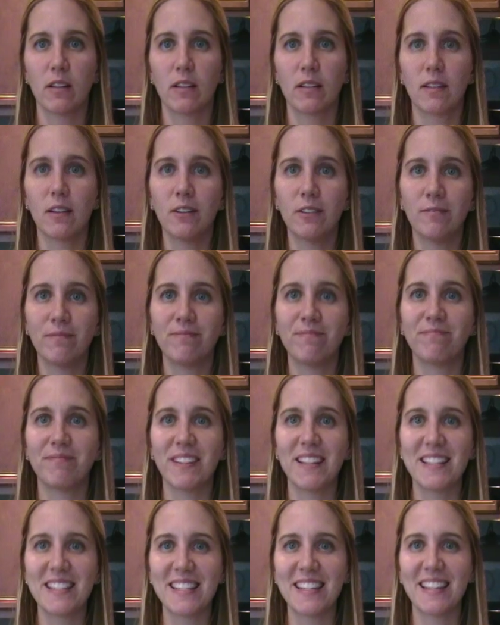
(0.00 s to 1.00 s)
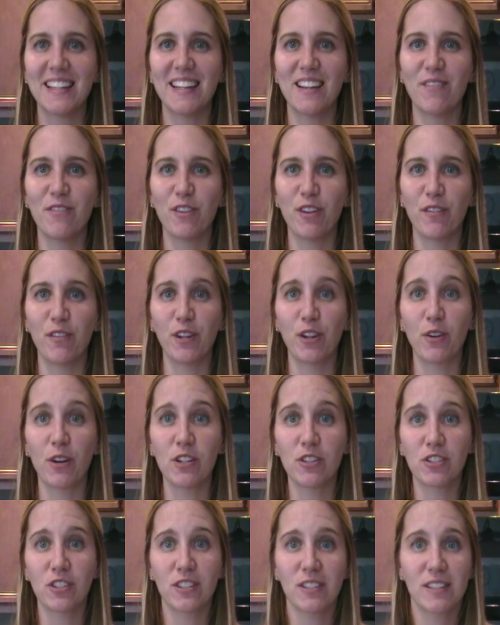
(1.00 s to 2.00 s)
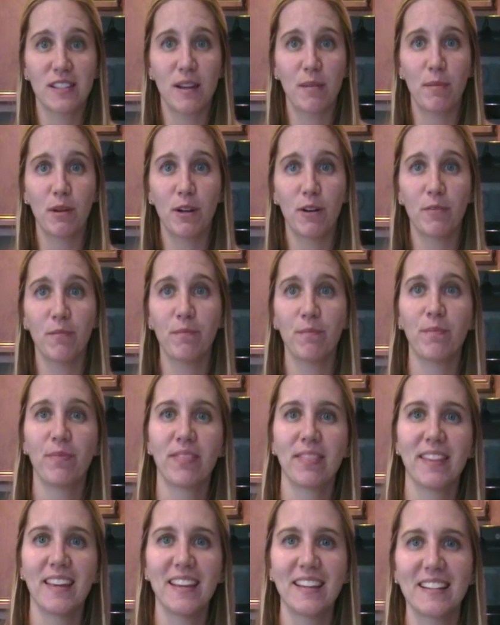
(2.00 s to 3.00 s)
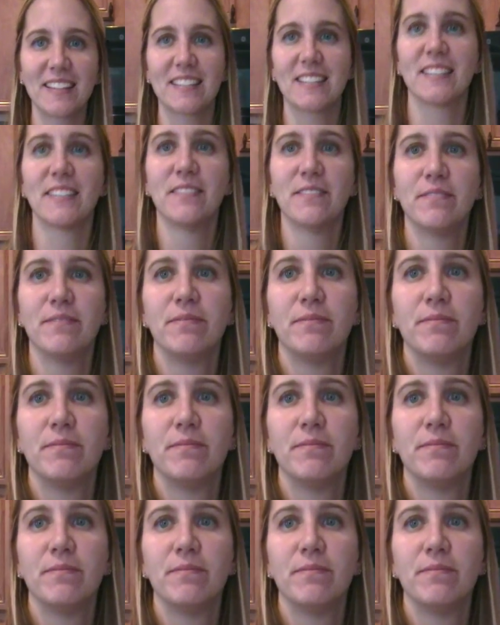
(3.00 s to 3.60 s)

So that's it. If you have any questions, let me know. Thanks.